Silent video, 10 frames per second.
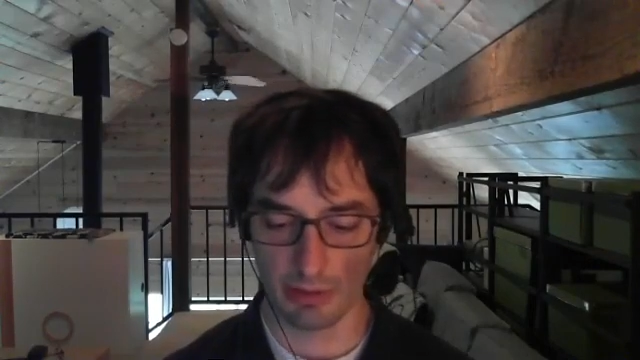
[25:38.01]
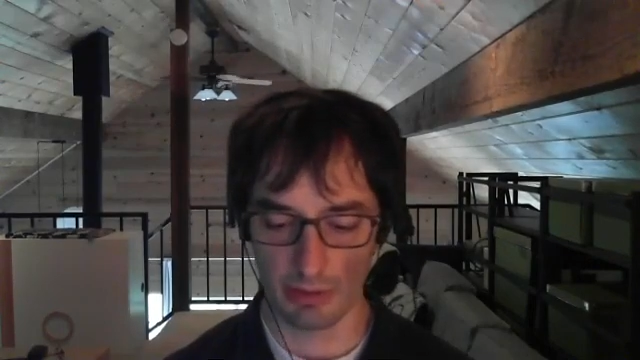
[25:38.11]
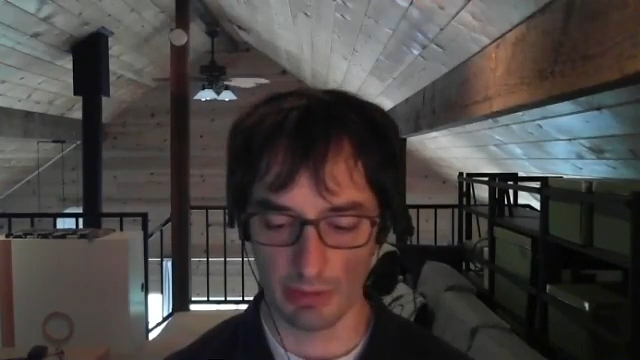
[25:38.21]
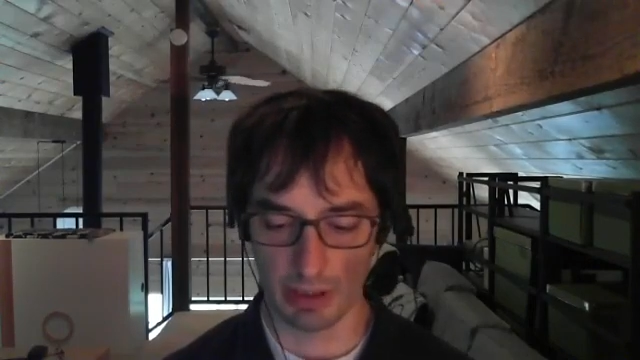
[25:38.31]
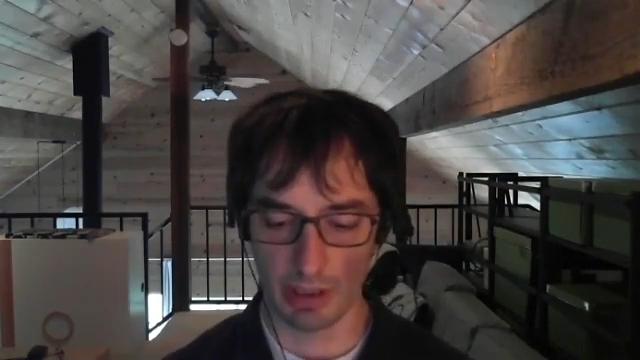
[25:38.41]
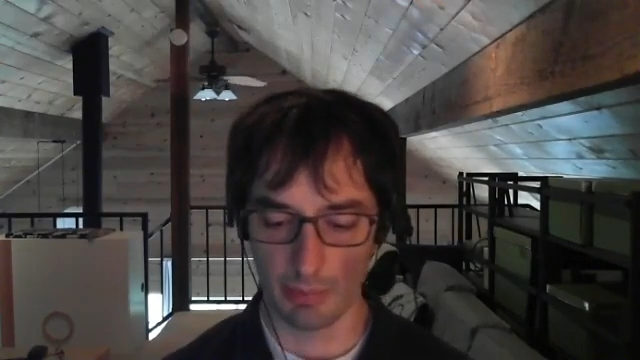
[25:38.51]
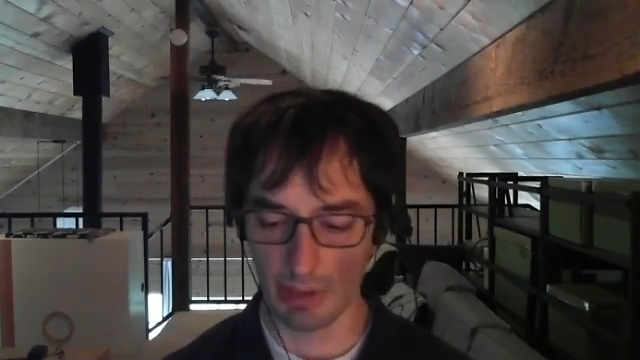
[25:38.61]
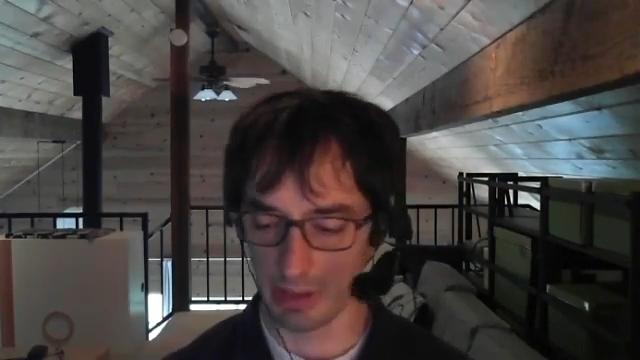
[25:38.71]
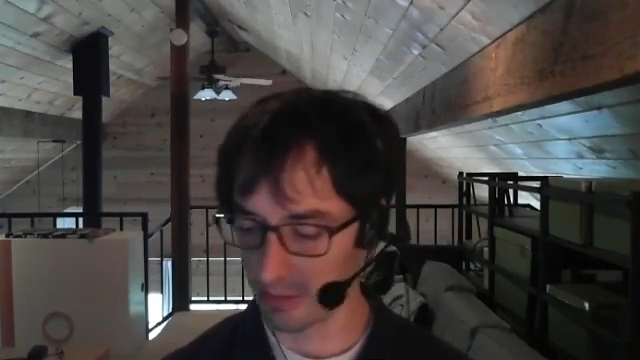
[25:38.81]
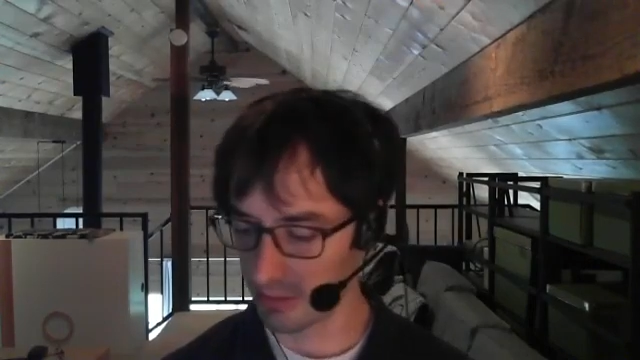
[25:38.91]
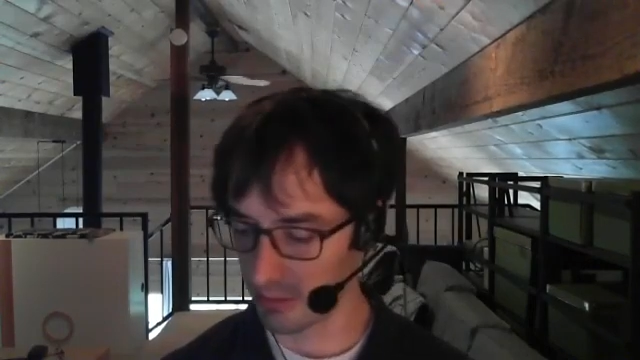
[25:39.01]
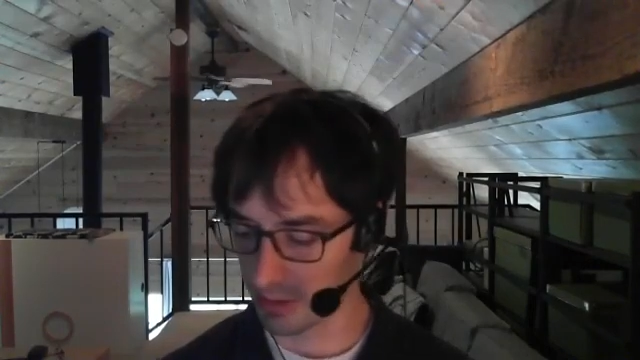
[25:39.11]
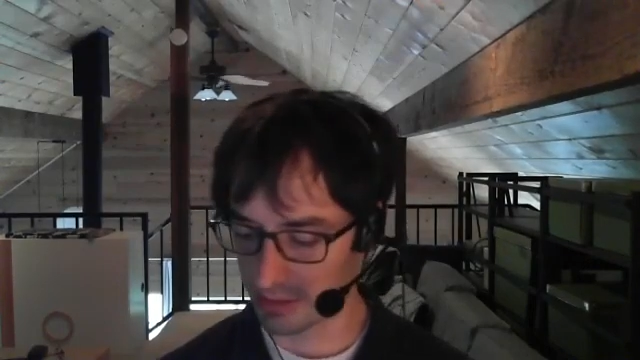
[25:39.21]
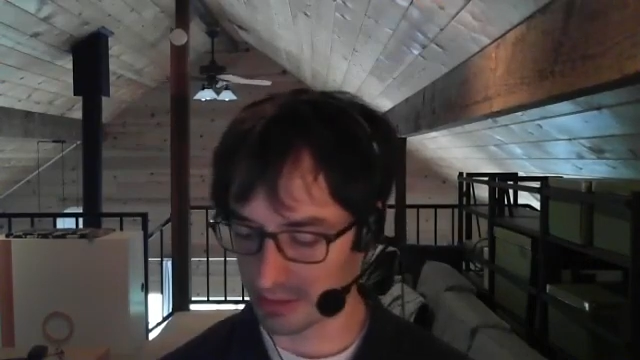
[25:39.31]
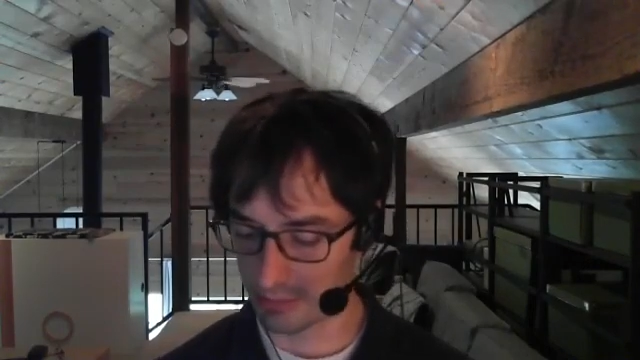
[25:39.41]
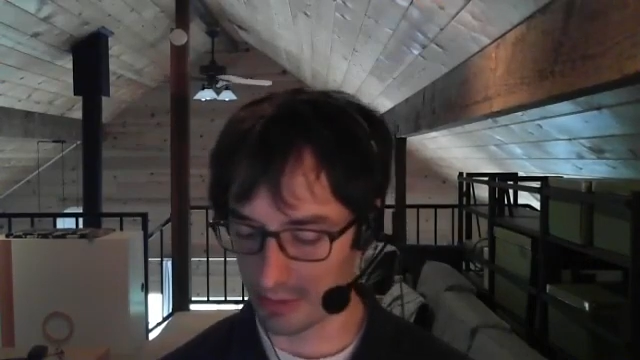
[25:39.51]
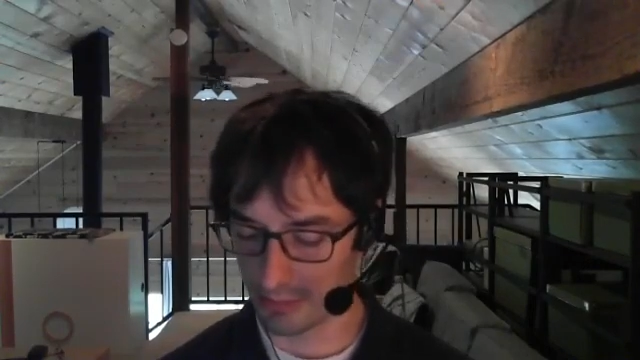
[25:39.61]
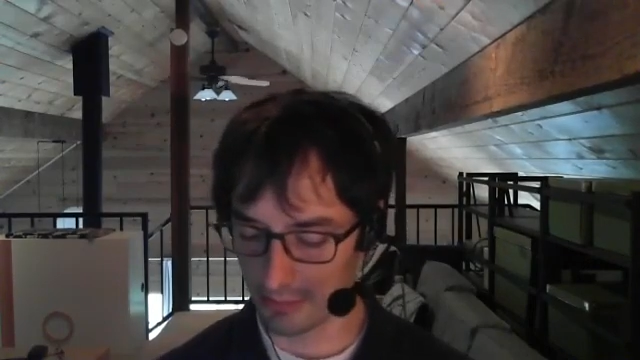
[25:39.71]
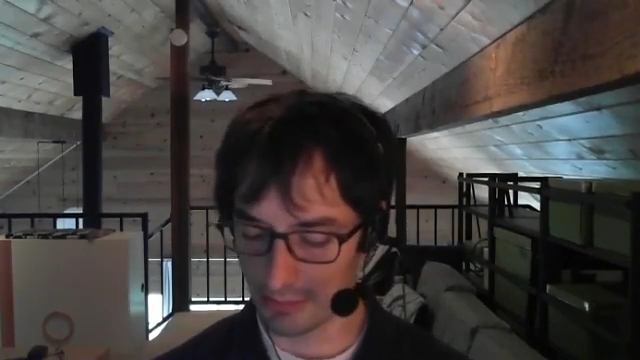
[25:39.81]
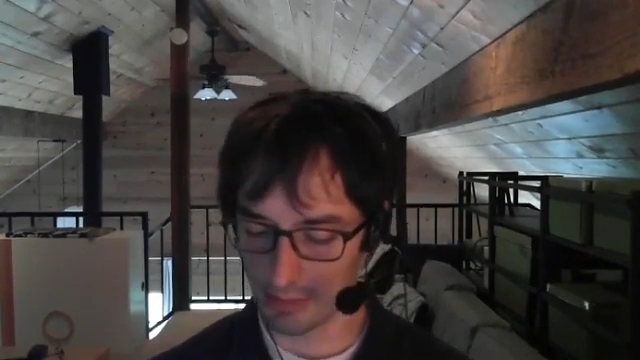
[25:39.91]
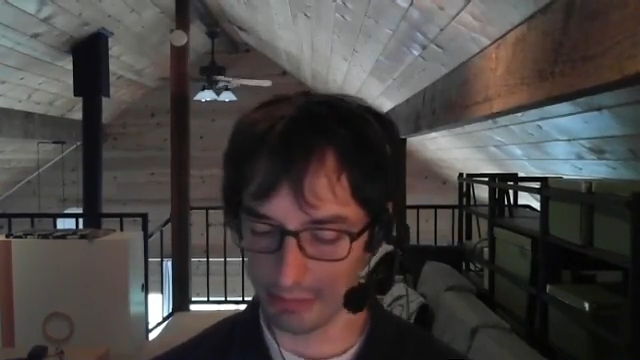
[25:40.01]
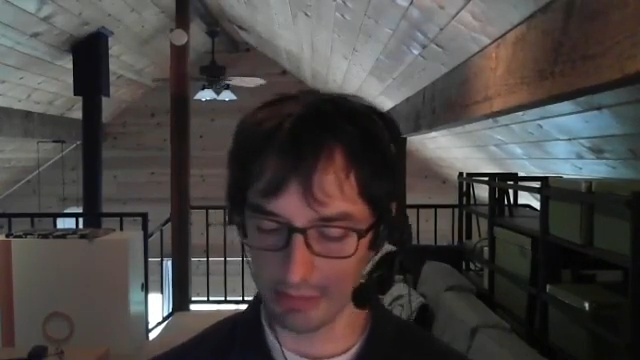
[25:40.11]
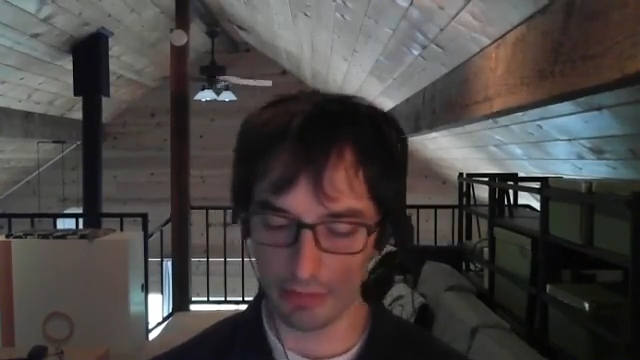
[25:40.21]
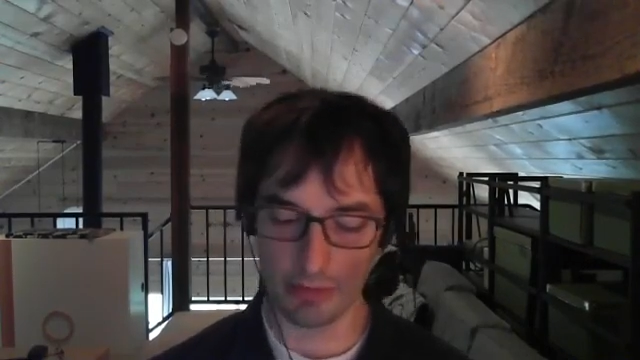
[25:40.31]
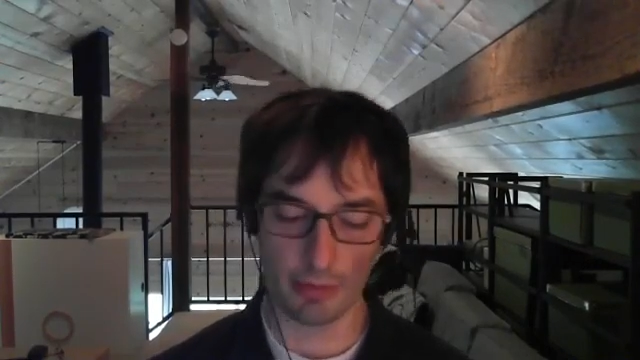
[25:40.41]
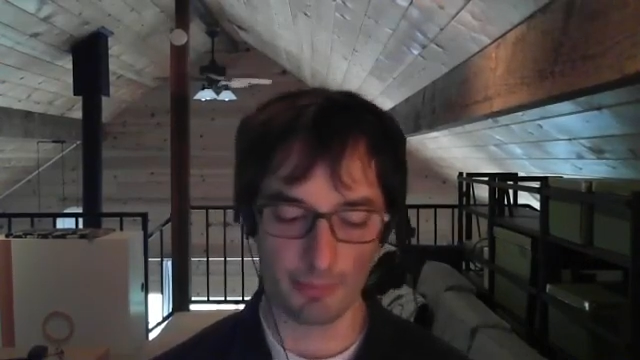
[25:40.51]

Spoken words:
so we can keep that discussion moving forward. So,